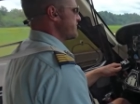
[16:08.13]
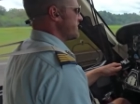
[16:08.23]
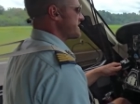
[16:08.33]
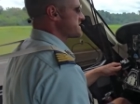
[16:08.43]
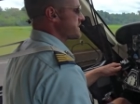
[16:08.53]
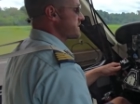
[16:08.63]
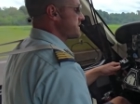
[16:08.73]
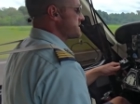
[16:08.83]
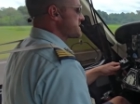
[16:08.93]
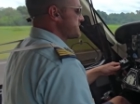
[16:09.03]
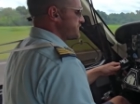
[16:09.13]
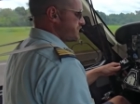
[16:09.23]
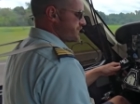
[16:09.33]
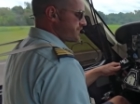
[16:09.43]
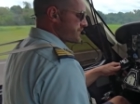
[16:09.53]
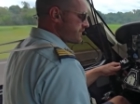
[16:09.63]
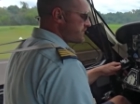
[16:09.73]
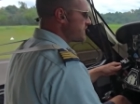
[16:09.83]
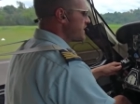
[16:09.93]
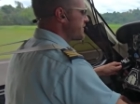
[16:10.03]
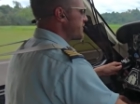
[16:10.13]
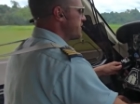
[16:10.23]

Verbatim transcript: flights like this, your